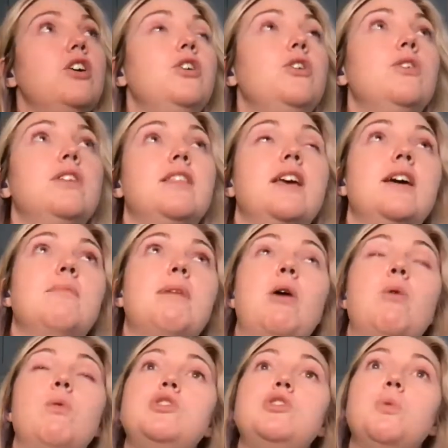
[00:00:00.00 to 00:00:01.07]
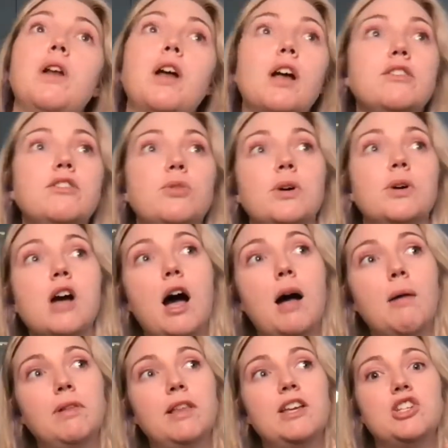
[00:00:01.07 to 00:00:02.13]
You can think about what you want to
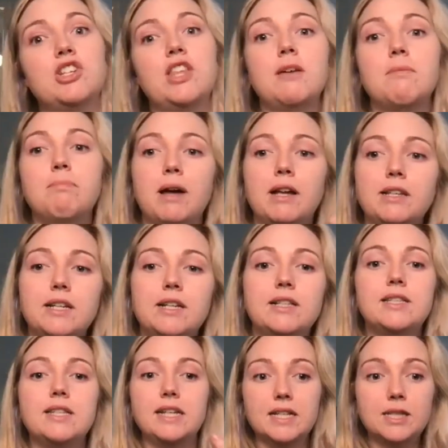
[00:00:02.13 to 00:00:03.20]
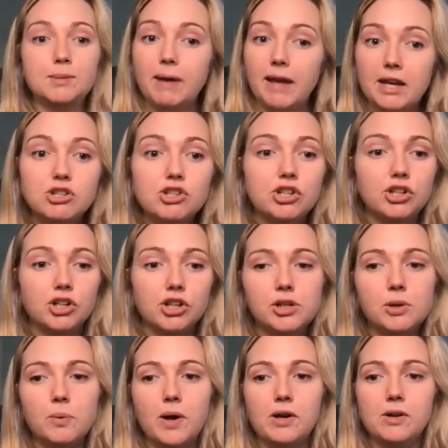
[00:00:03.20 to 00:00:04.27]
accomplish, the abundance, the expansion you're
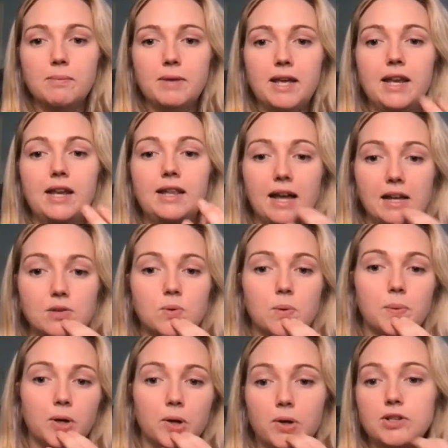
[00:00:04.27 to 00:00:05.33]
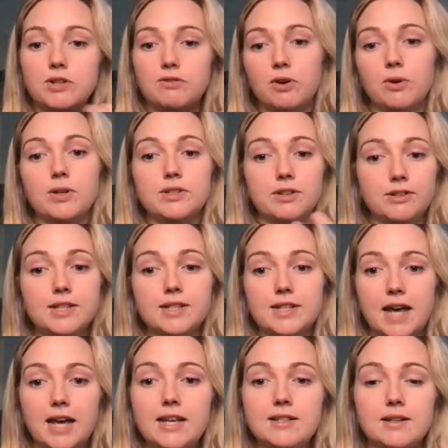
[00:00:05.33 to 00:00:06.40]
going to welcome in. That's what we're going to focus on
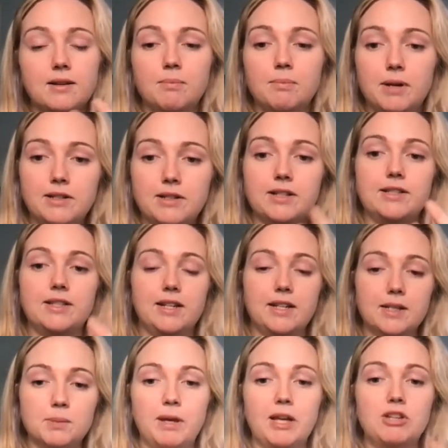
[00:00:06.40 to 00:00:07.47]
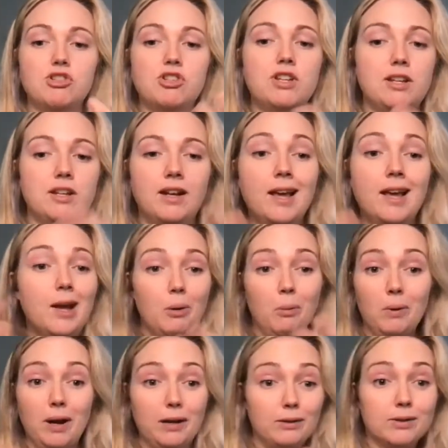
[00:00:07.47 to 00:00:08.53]
today, is that abundance and expansion, and
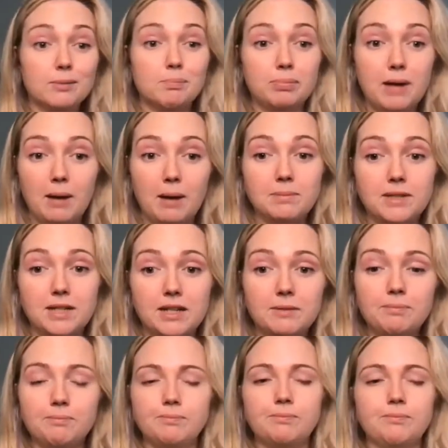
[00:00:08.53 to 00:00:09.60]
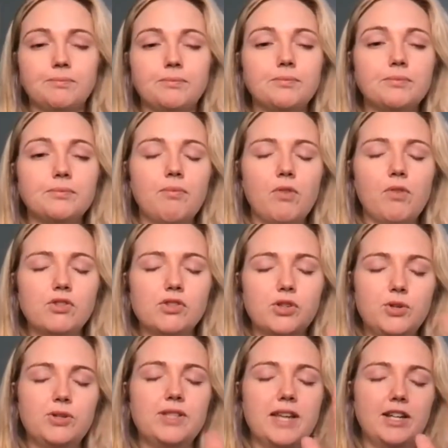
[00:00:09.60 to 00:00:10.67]
what else pops in. So
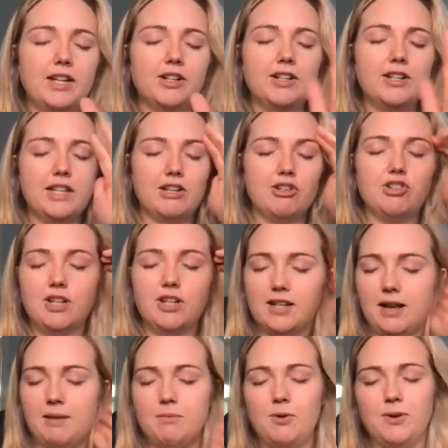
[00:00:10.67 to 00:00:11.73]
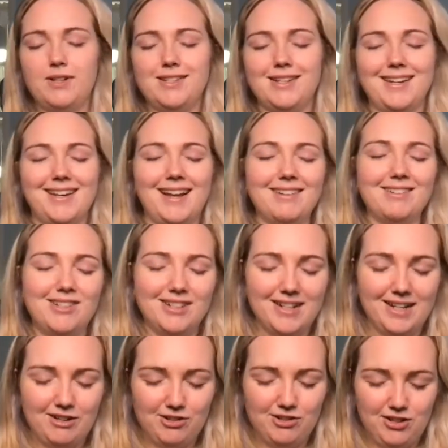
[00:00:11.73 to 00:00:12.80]
you set your intention. I'm going to connect to your
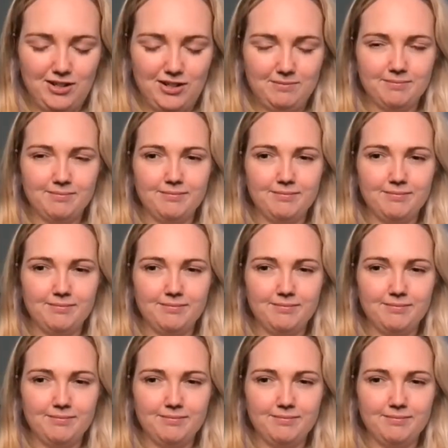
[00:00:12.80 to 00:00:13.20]
energy.